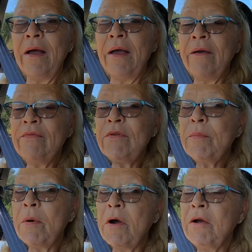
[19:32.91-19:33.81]
I have the
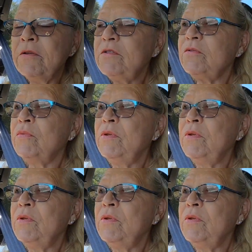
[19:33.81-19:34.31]
parts.